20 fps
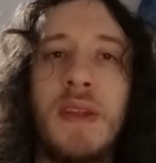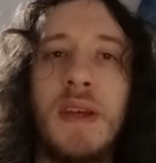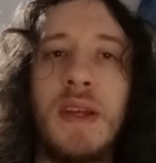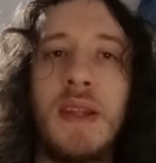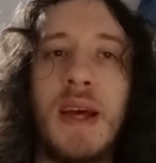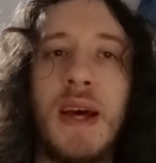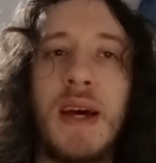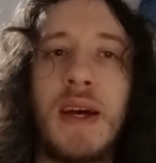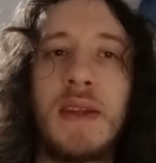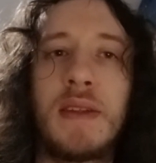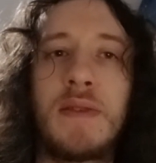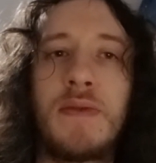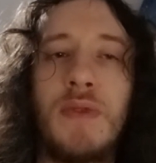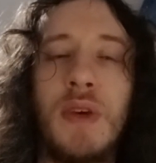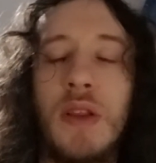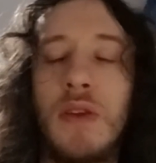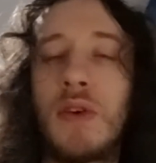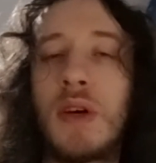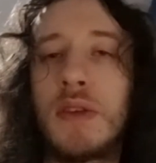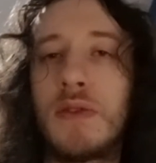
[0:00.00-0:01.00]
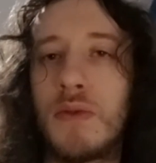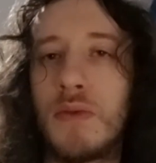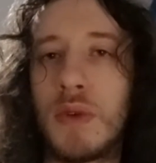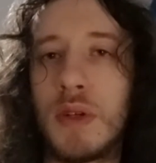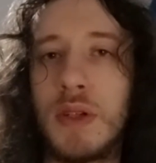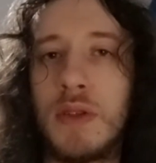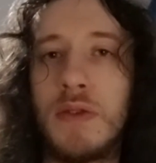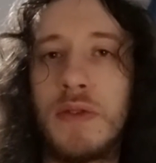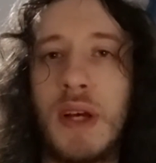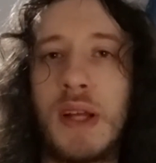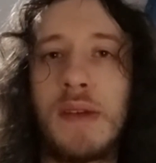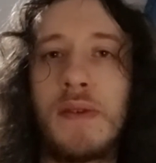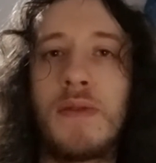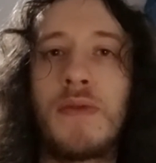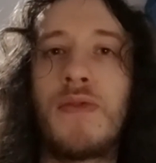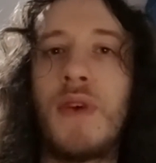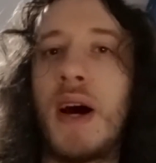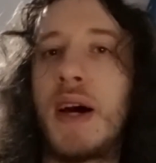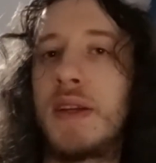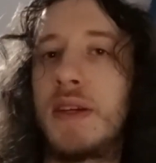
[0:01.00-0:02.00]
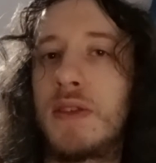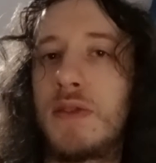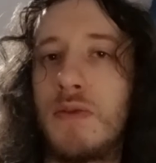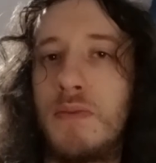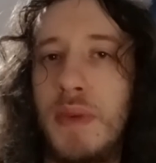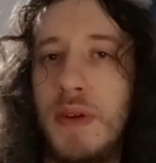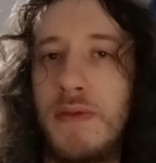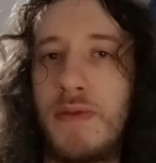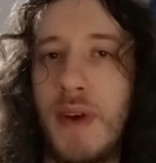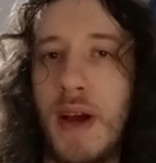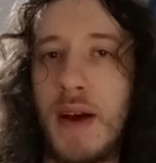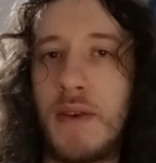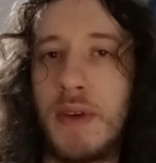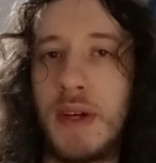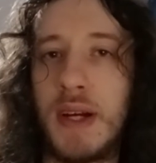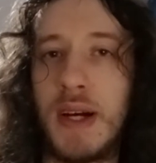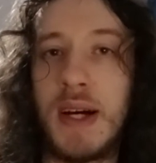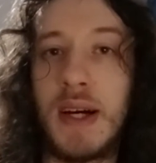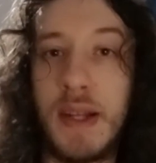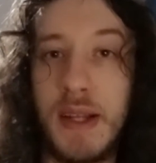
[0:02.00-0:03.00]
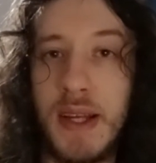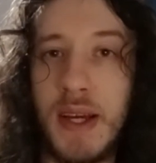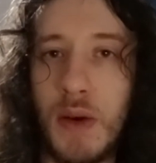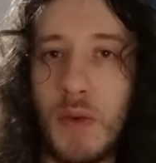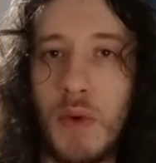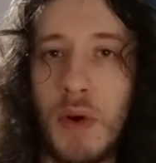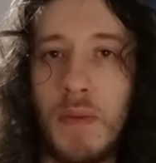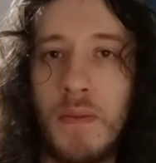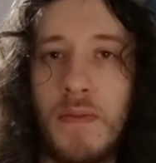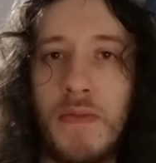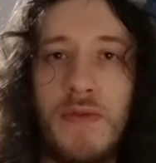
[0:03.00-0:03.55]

that we look at the world and we find it to be very unequal,